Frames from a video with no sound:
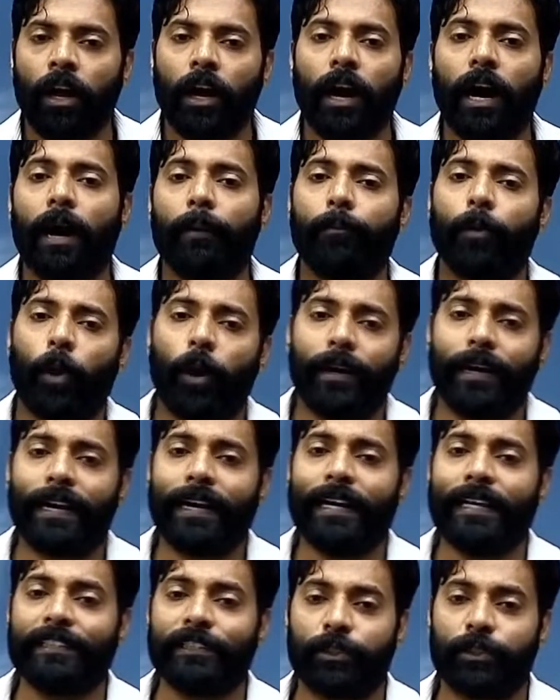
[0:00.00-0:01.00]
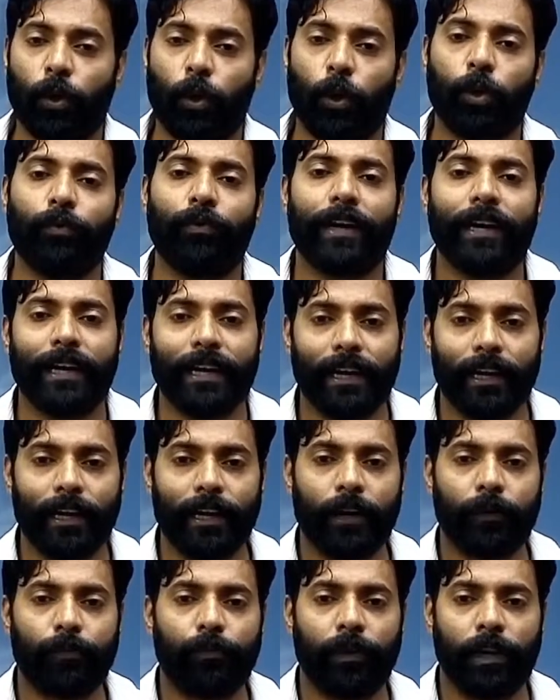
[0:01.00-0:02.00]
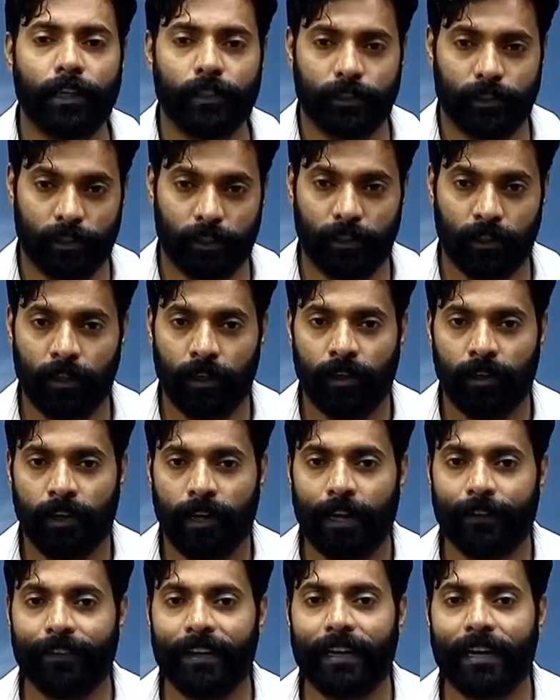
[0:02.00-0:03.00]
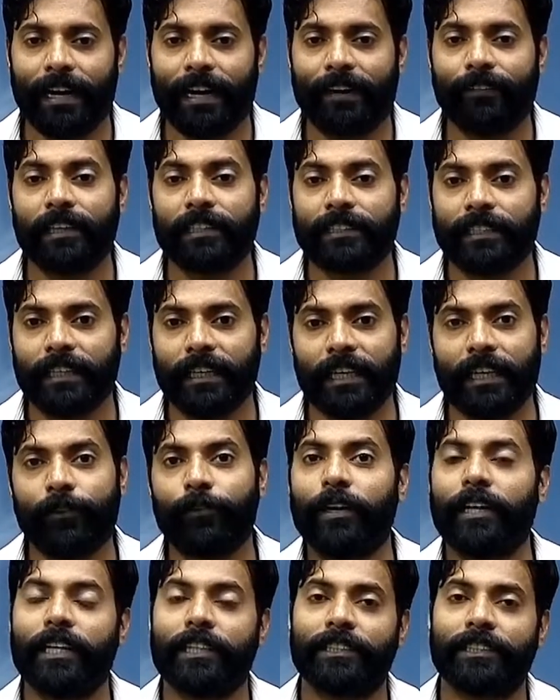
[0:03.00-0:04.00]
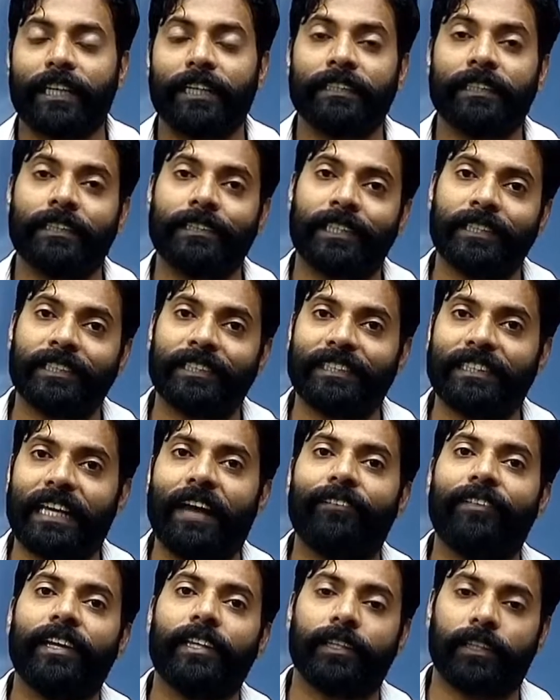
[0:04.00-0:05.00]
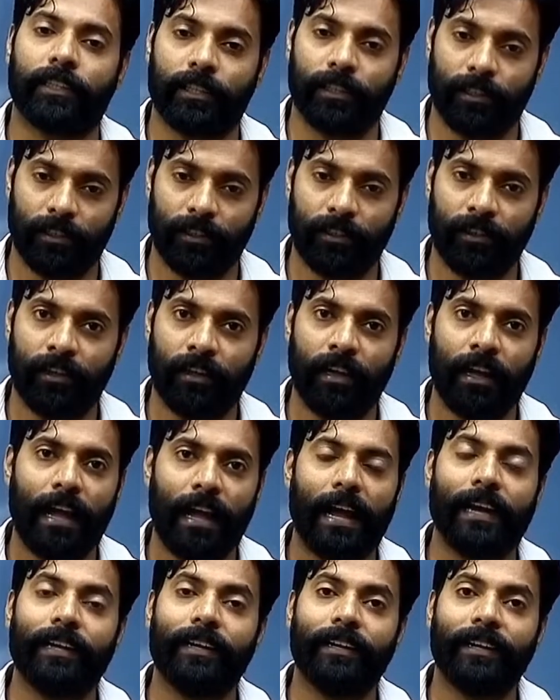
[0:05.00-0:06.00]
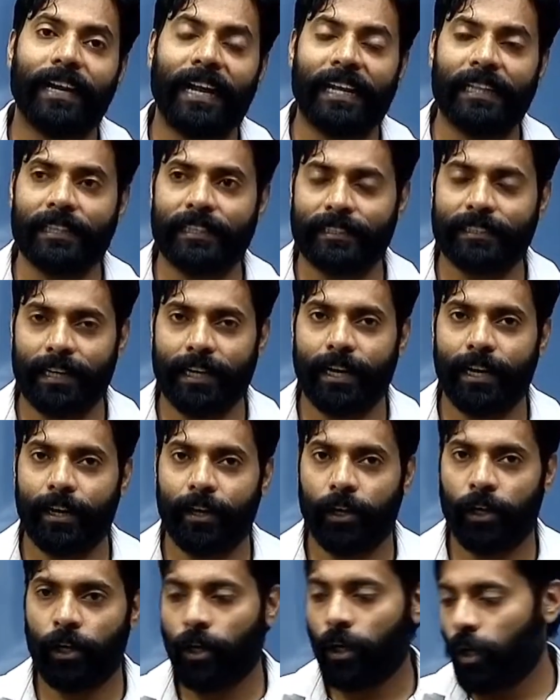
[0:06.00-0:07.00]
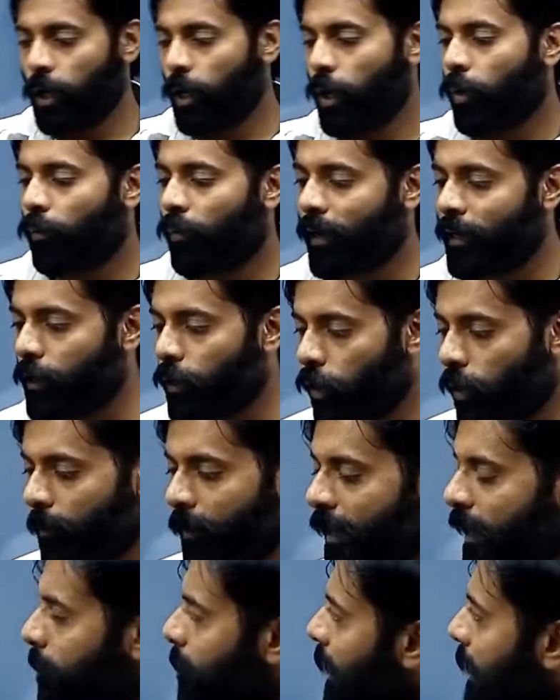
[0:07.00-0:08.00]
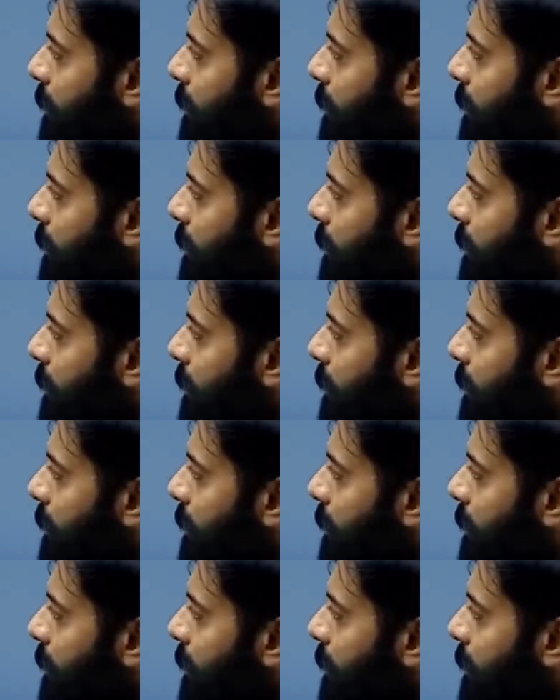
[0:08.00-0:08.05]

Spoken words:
a body is thrown vertically upwards. If it travels equal distances in 7th and 10th second. What do you mean by